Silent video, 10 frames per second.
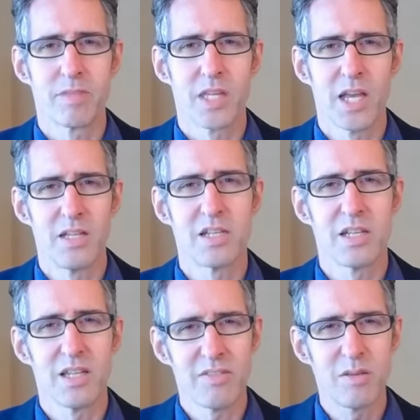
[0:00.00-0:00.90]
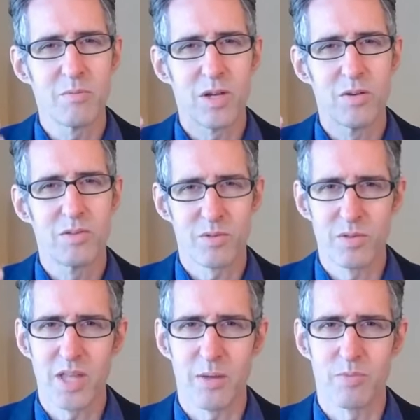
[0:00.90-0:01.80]
and to let them go
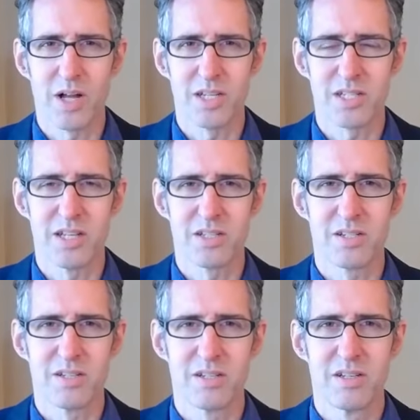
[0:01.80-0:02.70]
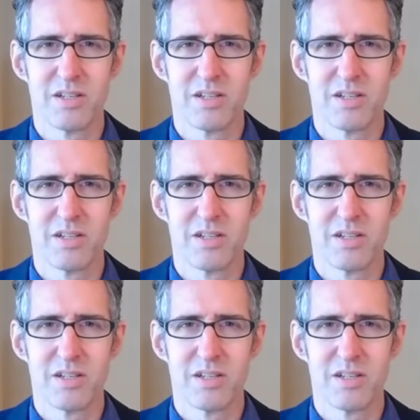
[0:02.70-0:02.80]
through that process